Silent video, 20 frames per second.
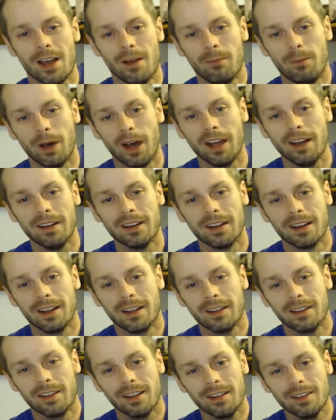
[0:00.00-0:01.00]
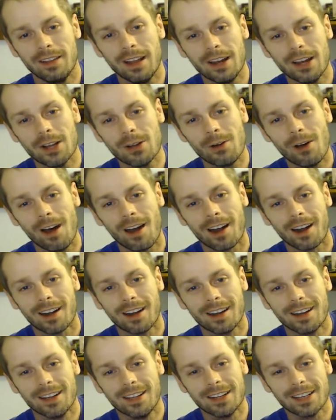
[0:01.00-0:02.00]
But there you are.
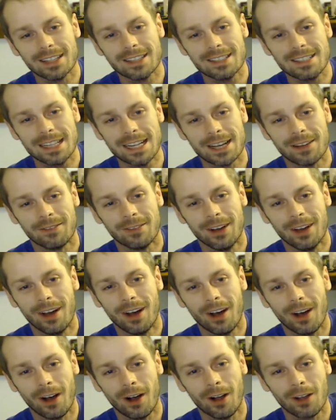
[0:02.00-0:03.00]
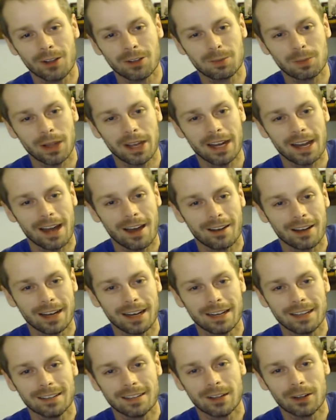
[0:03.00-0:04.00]
You can see him all splayed out
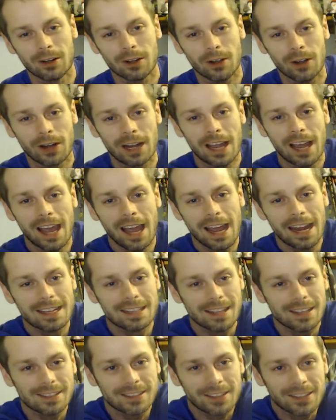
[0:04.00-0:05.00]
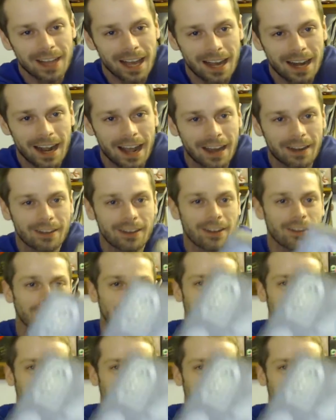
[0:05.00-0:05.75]
in his little glory. And he's also got, I don't know if